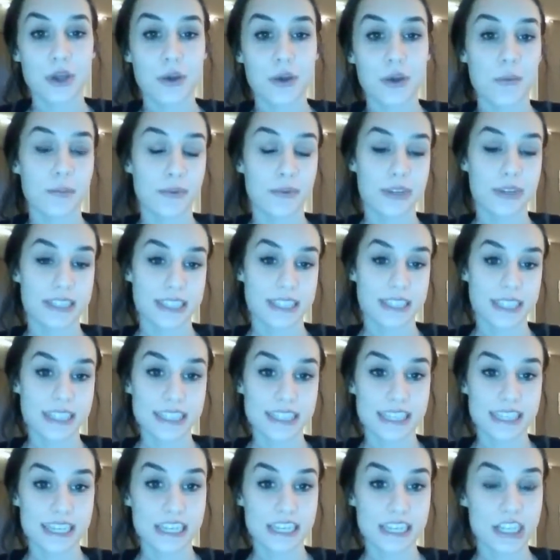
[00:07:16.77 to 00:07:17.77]

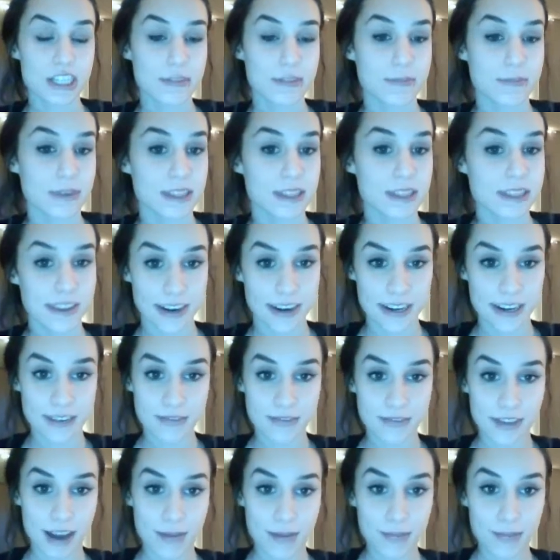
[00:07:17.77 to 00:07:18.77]
presenting should be
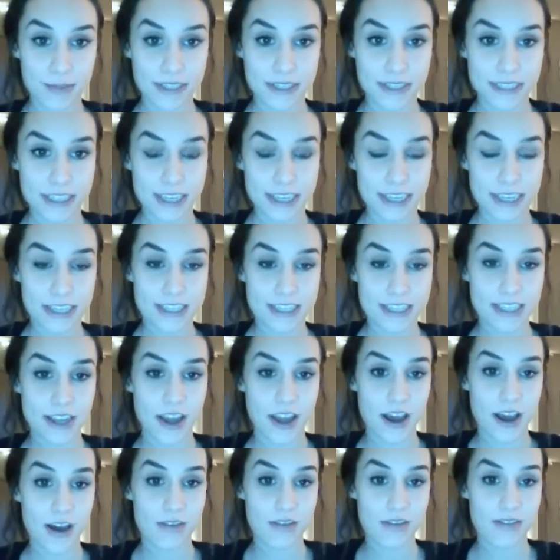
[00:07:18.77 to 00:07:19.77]
35%
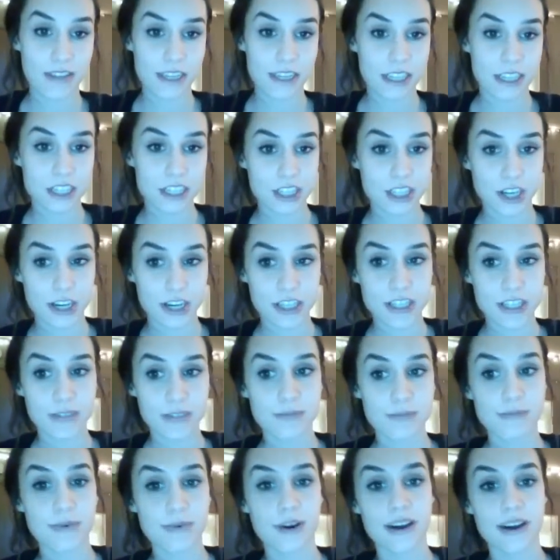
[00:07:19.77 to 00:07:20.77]
of the instruction
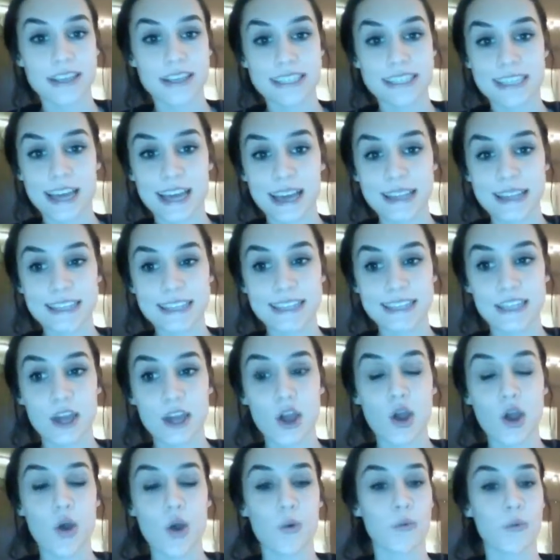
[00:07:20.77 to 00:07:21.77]
process,
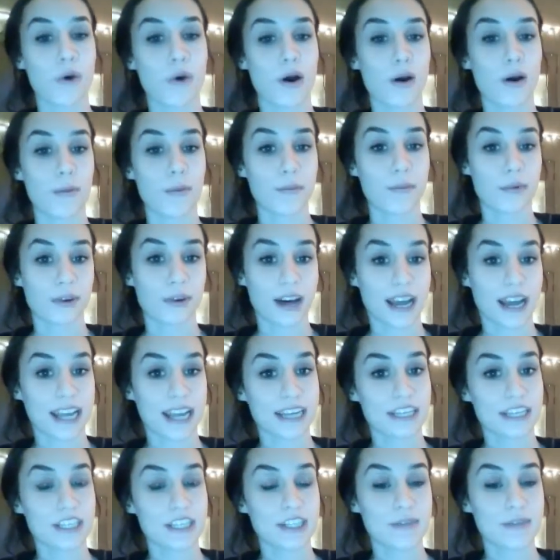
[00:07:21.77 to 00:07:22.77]
while applying
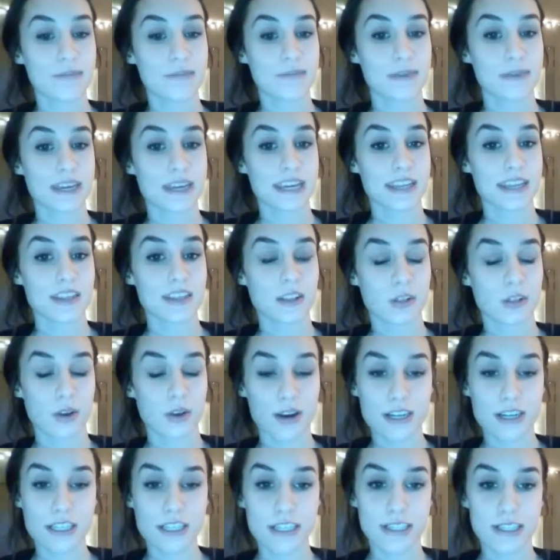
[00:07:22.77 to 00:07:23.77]
should be the
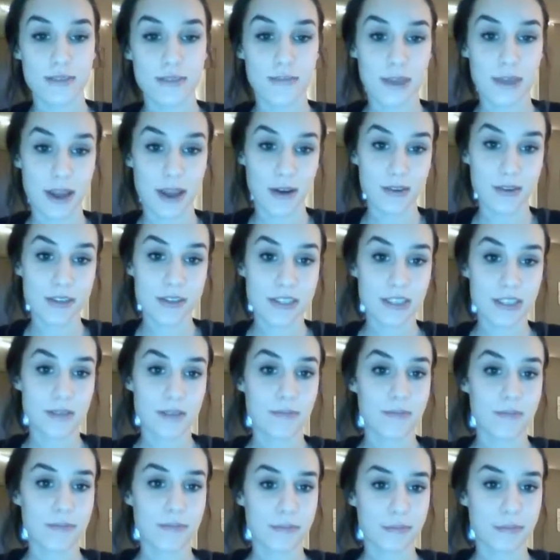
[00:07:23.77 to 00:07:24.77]
largest amount
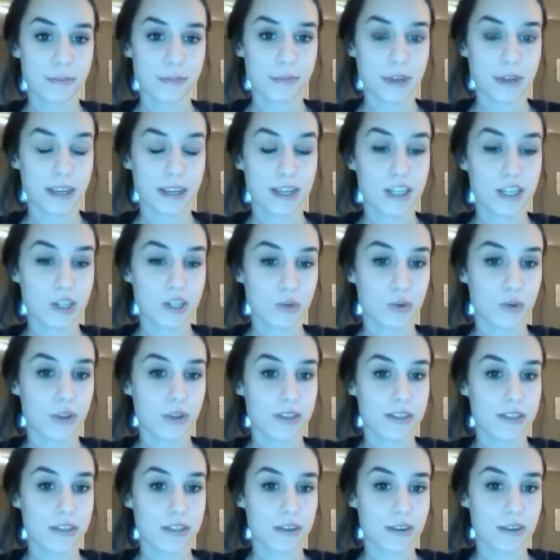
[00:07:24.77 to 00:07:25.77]
because you want the
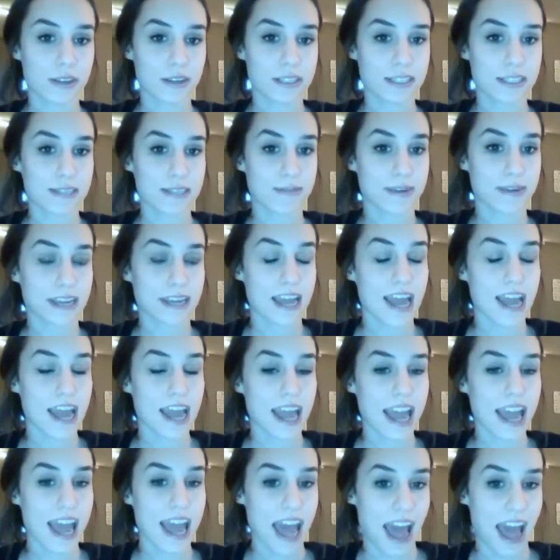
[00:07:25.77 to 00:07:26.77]
students to be
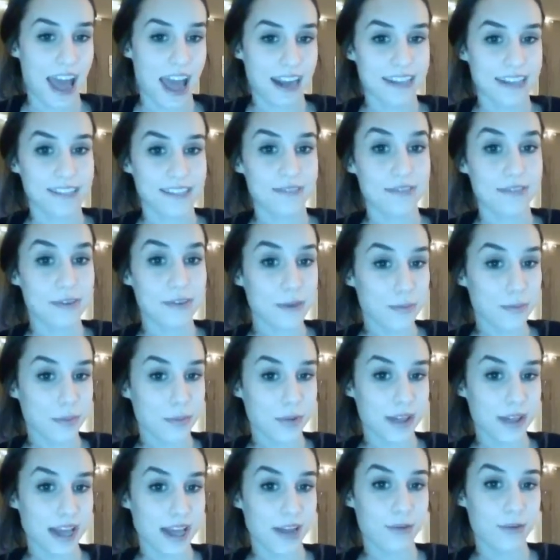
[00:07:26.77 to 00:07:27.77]
actively
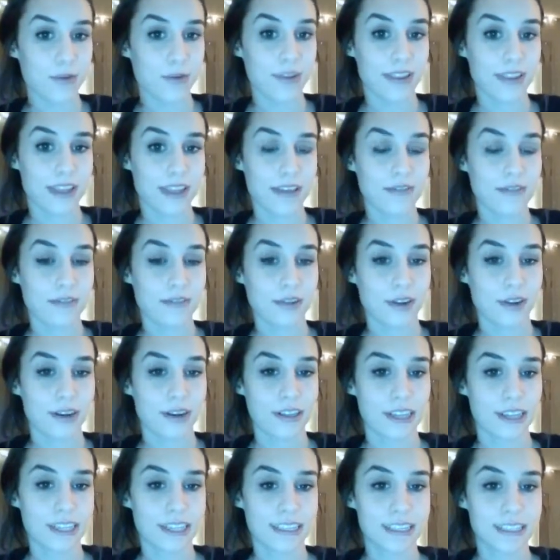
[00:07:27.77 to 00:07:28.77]
applying what they've learned.
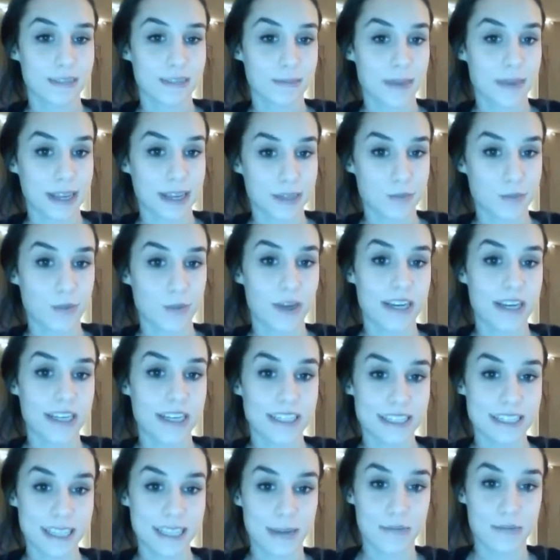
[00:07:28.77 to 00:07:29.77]
That's the best way to
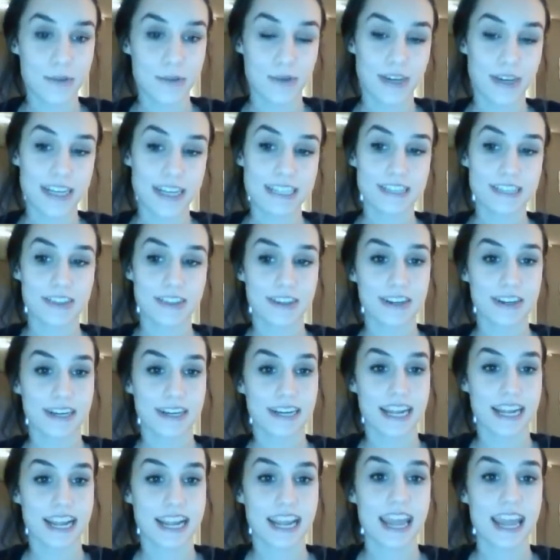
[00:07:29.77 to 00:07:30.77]
conceptualize
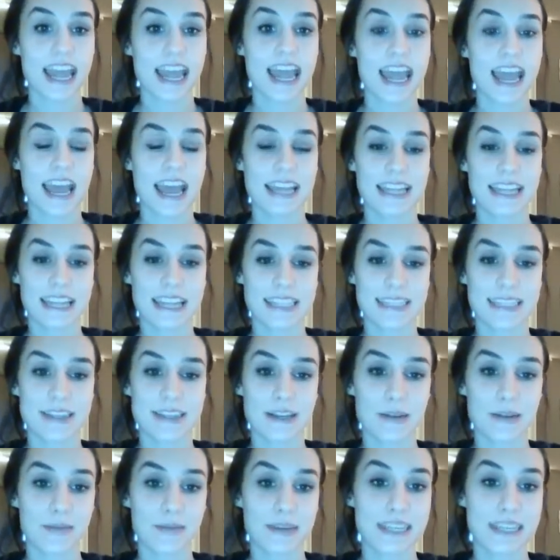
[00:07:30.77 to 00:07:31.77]
learning, and that's going
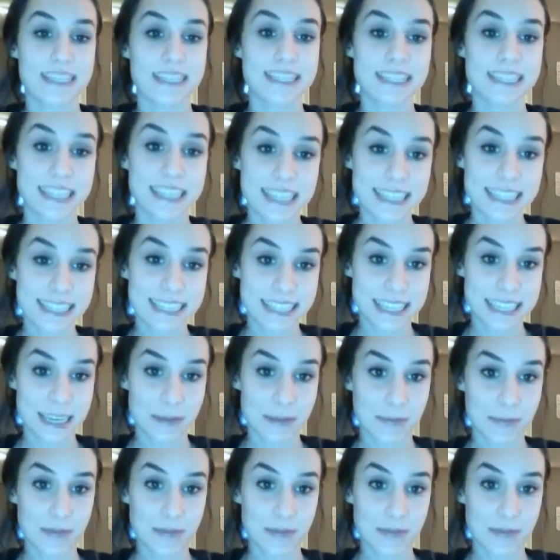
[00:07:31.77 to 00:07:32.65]
to be 60%